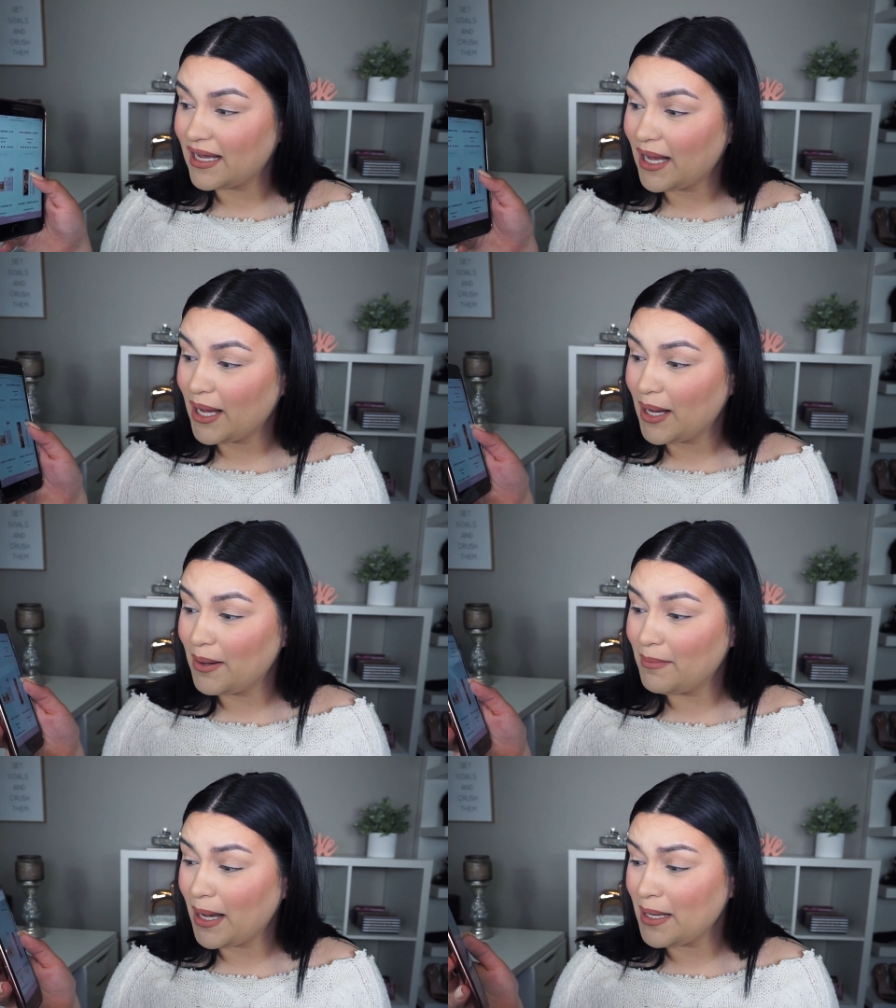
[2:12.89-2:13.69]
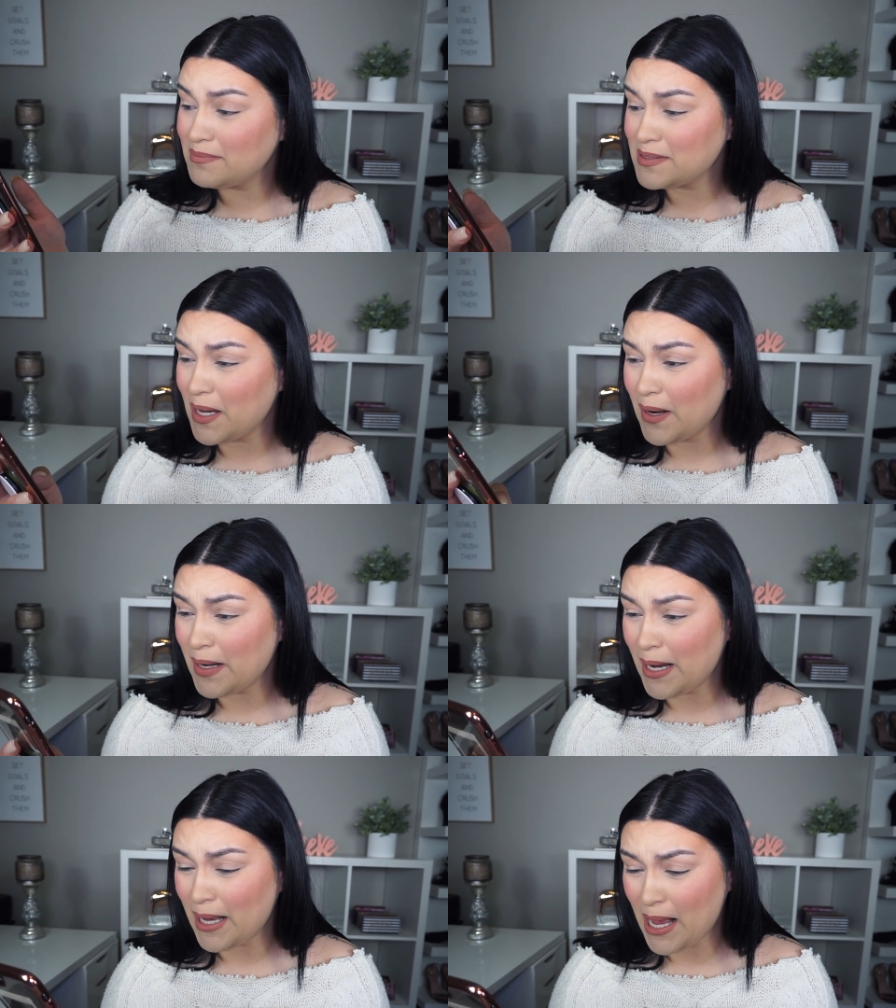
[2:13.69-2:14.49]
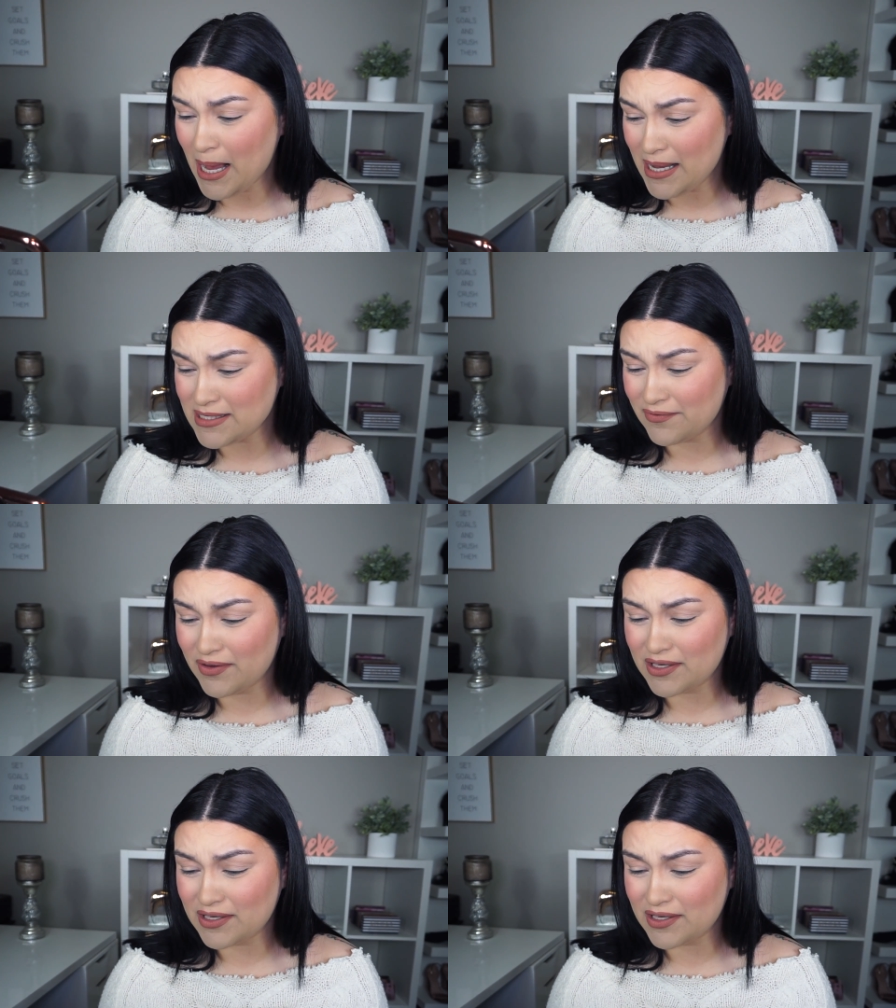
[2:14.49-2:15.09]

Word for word: I'm sorry, guys. If